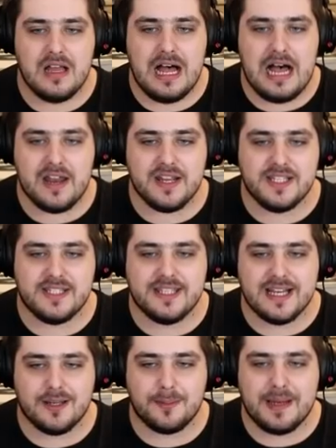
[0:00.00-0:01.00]
And in
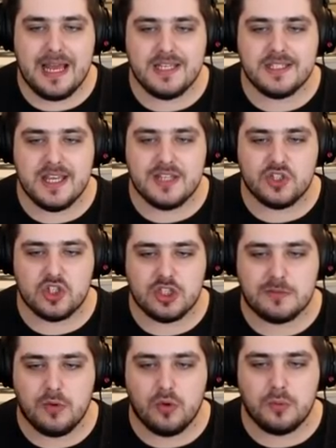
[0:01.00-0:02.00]
second place is the
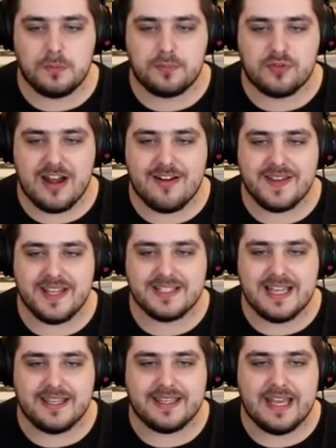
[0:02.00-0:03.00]
Small Prairie
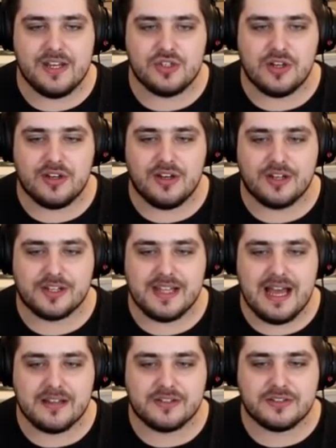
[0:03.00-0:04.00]
tank engine. Look at
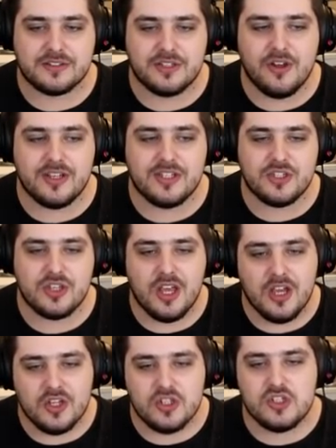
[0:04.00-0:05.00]
that. It's nice.
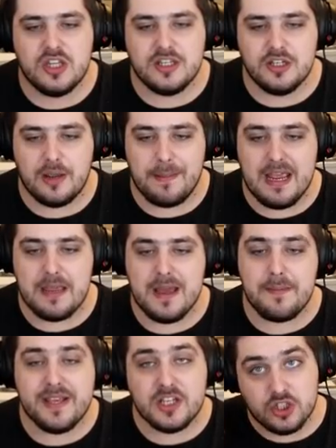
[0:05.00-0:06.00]
You know, it
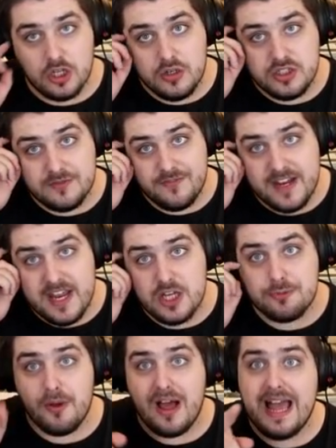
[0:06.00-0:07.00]
may be a slow
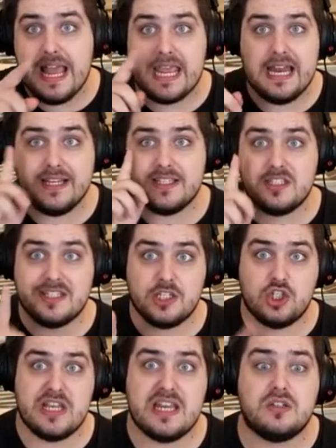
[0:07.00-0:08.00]
finish, but hey, at least it's the
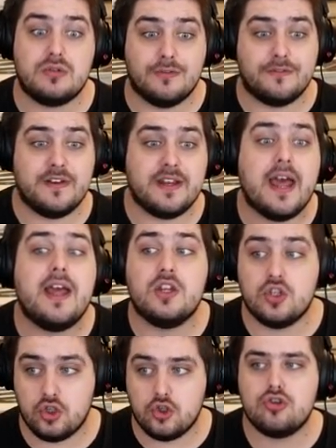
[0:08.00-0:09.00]
gentle
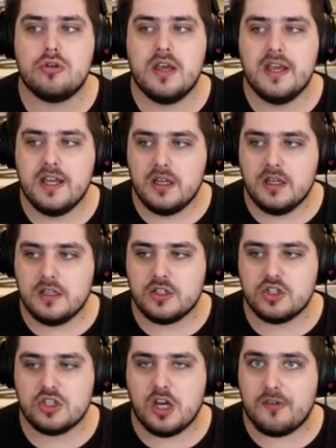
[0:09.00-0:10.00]
finish.
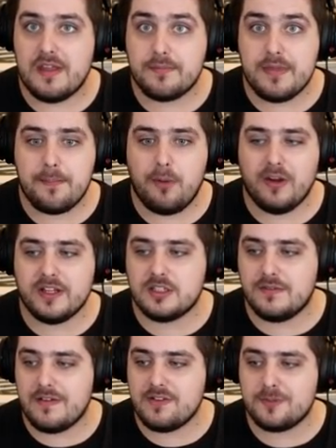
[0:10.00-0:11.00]
Because, you know, they're, they're pulling
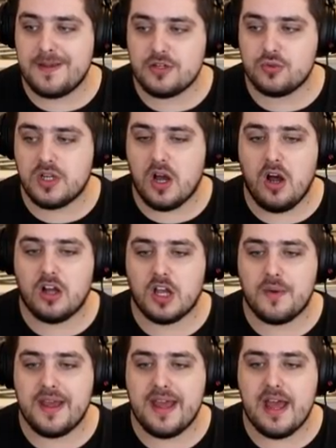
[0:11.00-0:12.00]
some very special
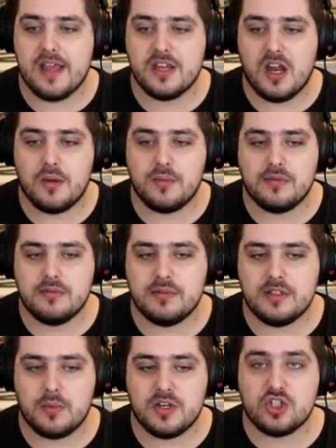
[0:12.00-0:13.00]
cargo here. You know,
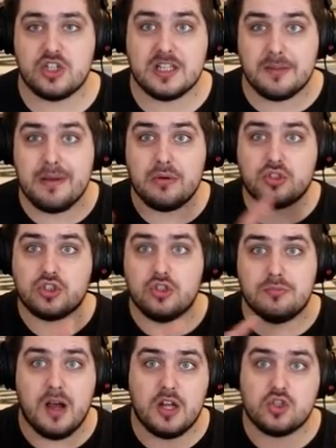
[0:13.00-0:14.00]
we don't want to shake the milks
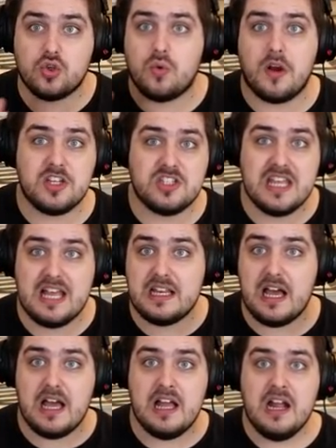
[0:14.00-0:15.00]
too much. Otherwise, they'll,
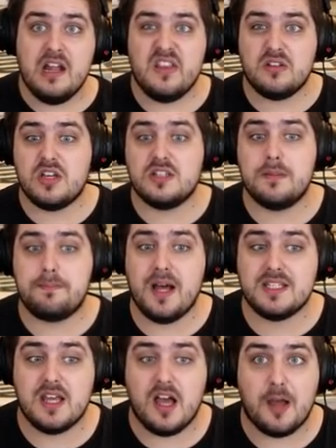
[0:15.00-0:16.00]
uh, they'll turn to
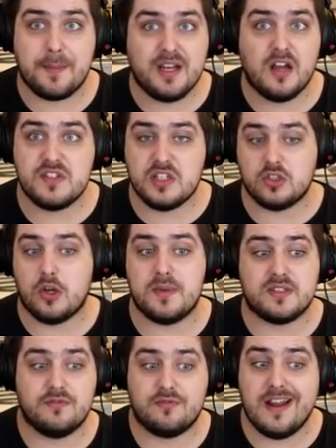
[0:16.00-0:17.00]
butter. I mean, I've seen
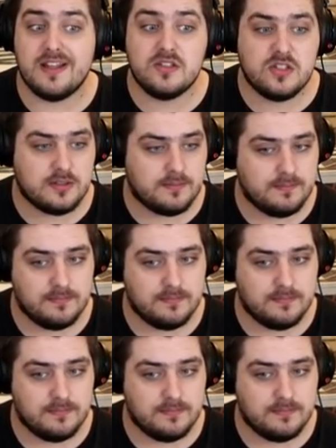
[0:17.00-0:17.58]
Thomas and Friends.